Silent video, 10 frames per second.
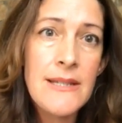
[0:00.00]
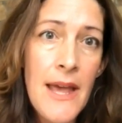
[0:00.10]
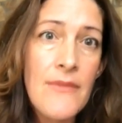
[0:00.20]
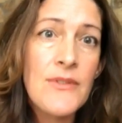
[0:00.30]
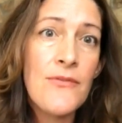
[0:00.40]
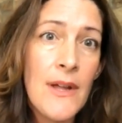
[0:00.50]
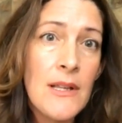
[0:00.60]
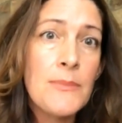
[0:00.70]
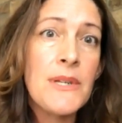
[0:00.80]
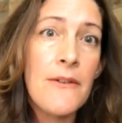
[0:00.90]
have
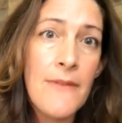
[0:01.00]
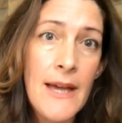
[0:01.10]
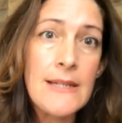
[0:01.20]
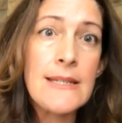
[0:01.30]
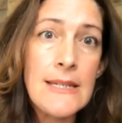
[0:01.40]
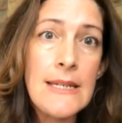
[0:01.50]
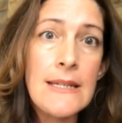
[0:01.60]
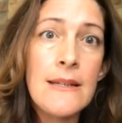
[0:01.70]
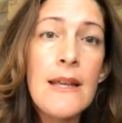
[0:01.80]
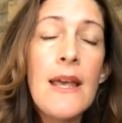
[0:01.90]
developed a
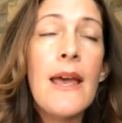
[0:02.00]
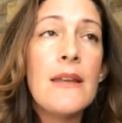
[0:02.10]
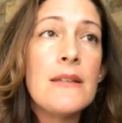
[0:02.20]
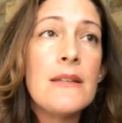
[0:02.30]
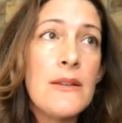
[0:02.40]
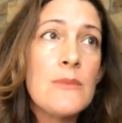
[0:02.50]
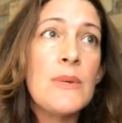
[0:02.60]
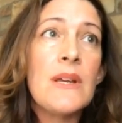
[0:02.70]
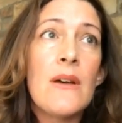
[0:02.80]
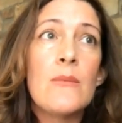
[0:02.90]
vaccine and it does
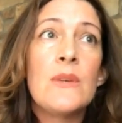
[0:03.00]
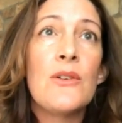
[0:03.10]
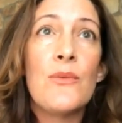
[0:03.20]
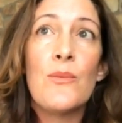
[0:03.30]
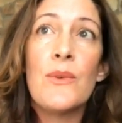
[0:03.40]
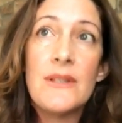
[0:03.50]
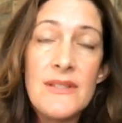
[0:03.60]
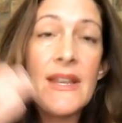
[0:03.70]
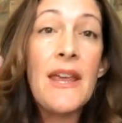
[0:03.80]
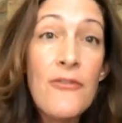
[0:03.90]
become,
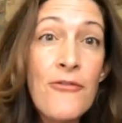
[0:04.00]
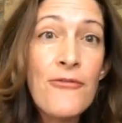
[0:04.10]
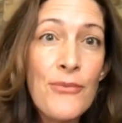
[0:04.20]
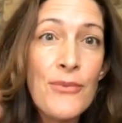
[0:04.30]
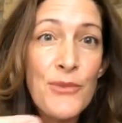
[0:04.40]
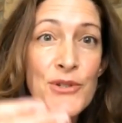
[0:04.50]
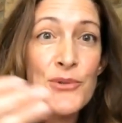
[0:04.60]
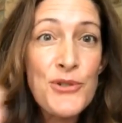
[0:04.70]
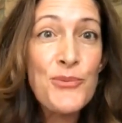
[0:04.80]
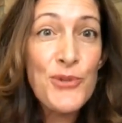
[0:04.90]
safe. Once
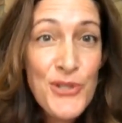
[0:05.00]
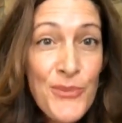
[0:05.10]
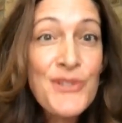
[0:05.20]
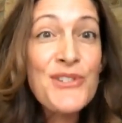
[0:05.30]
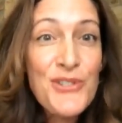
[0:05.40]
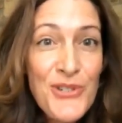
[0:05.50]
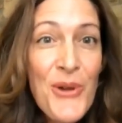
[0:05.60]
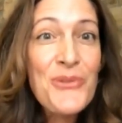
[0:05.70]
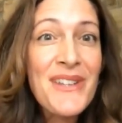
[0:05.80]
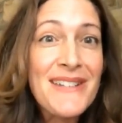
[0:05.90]
it's
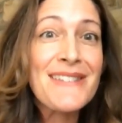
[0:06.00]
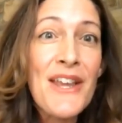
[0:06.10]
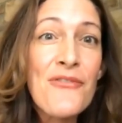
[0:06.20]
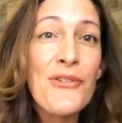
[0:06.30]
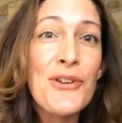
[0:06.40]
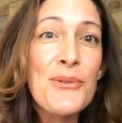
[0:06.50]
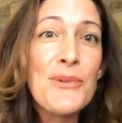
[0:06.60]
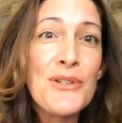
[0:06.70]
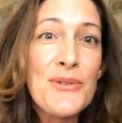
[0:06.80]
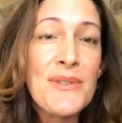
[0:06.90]
shown that it's safe for
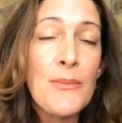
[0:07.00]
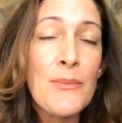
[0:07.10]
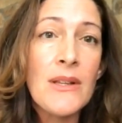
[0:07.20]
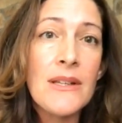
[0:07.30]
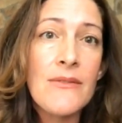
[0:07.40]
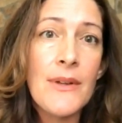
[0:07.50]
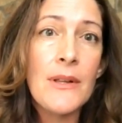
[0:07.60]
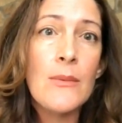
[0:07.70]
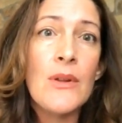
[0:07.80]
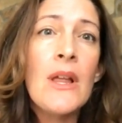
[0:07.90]
human use and broadly
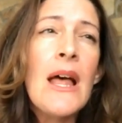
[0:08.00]
available,